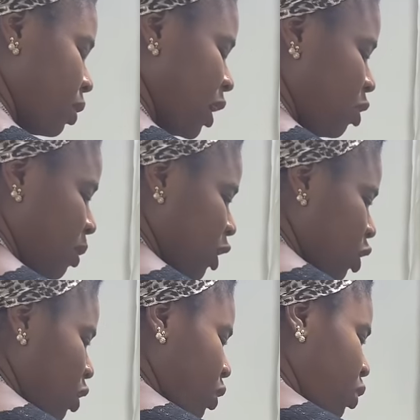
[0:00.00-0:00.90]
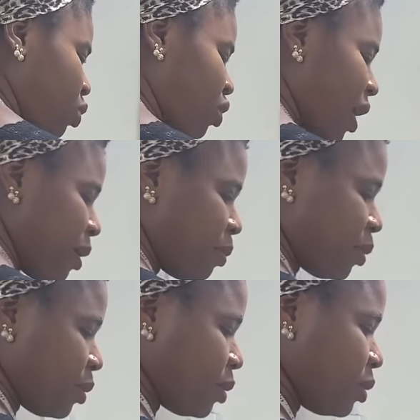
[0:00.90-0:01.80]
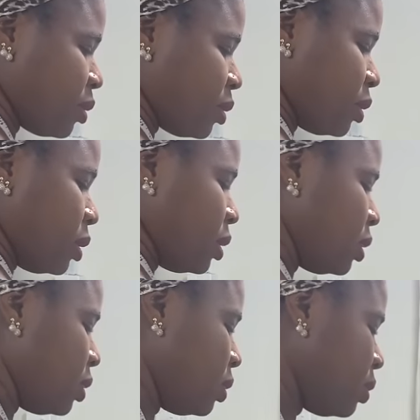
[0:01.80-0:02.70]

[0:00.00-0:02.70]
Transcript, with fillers: when you measure your stripe you